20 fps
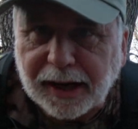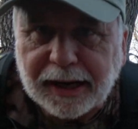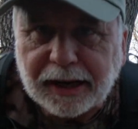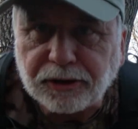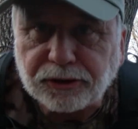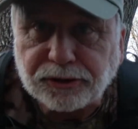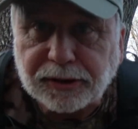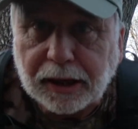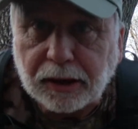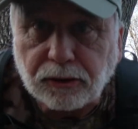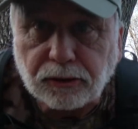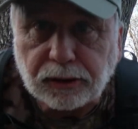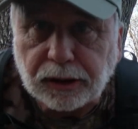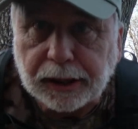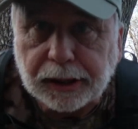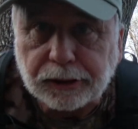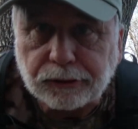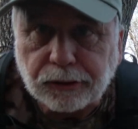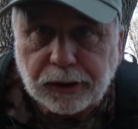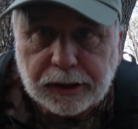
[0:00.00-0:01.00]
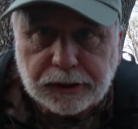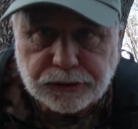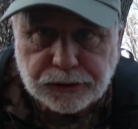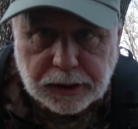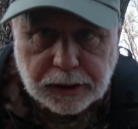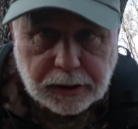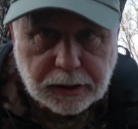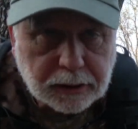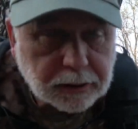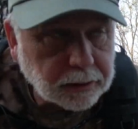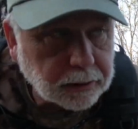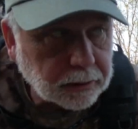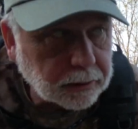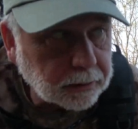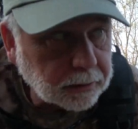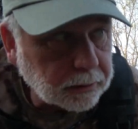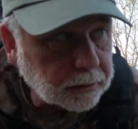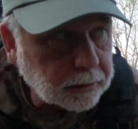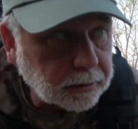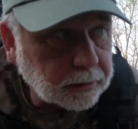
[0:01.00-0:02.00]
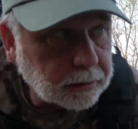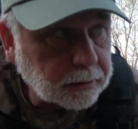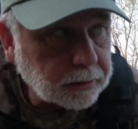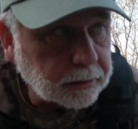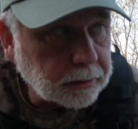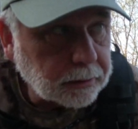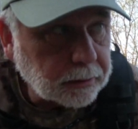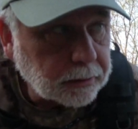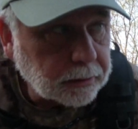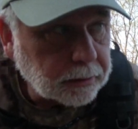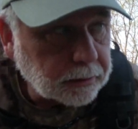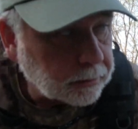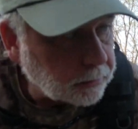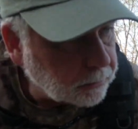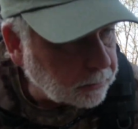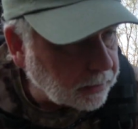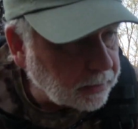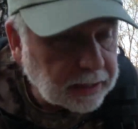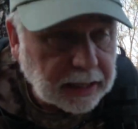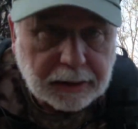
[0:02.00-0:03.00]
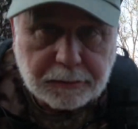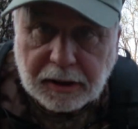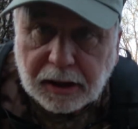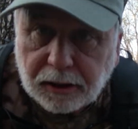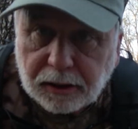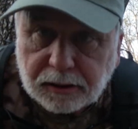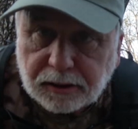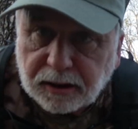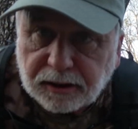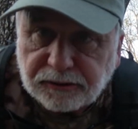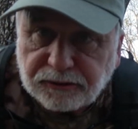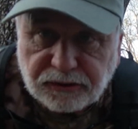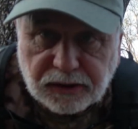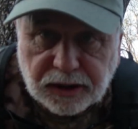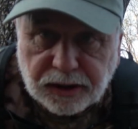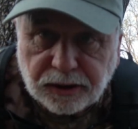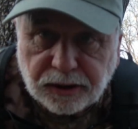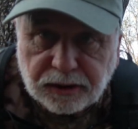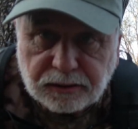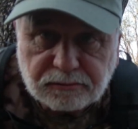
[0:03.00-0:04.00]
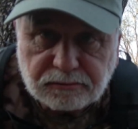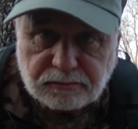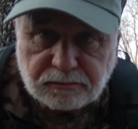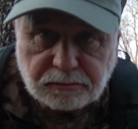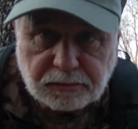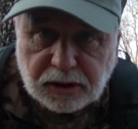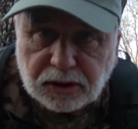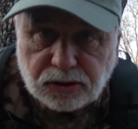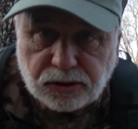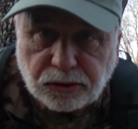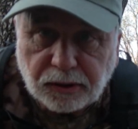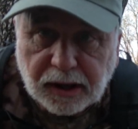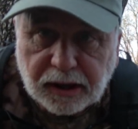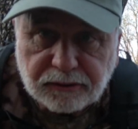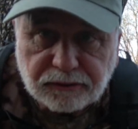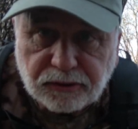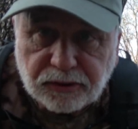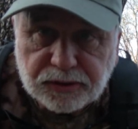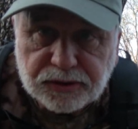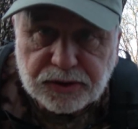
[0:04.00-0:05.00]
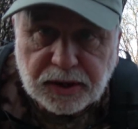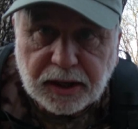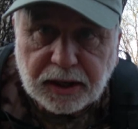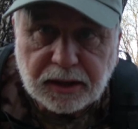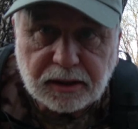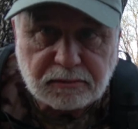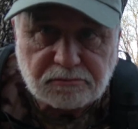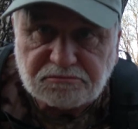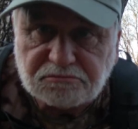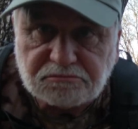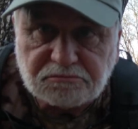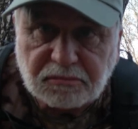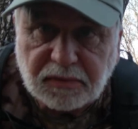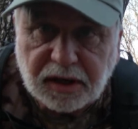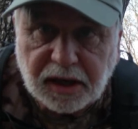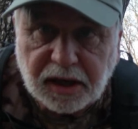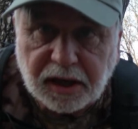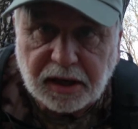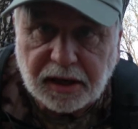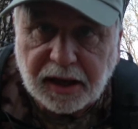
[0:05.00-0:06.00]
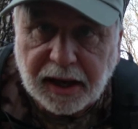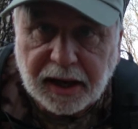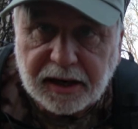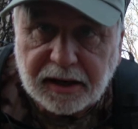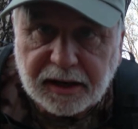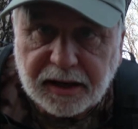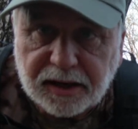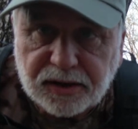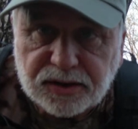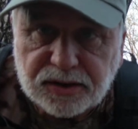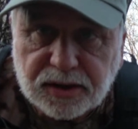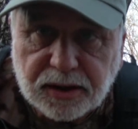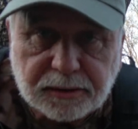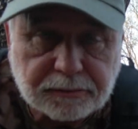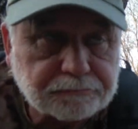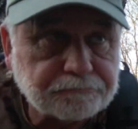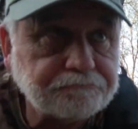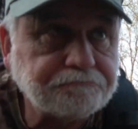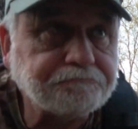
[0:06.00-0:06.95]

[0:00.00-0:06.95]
coyotes howled like crazy. They came out into the feeder, milled around for a second, and headed east.